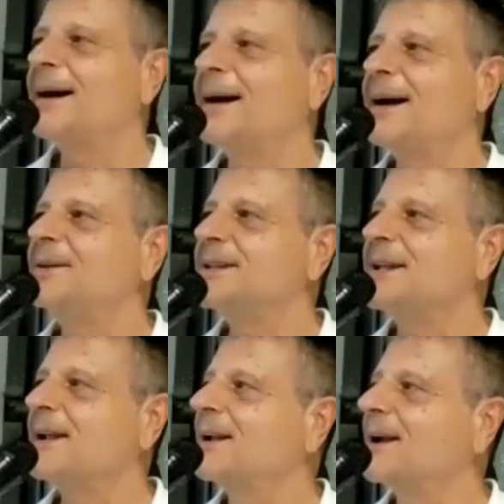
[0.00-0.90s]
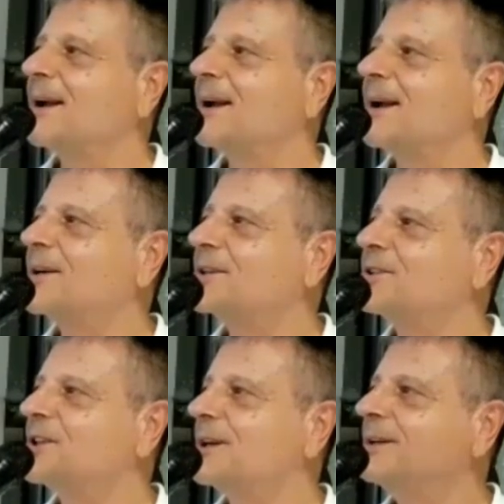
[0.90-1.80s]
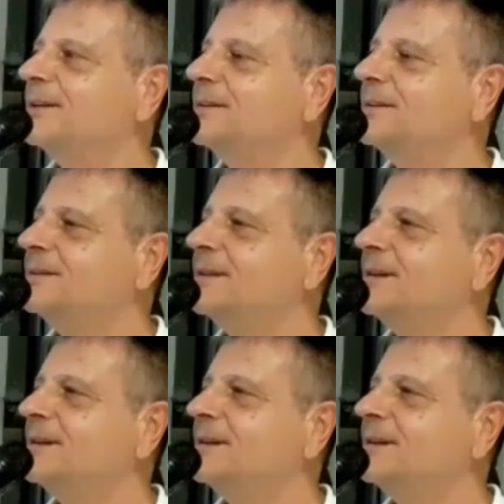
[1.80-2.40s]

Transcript: And they destroy everything they touch.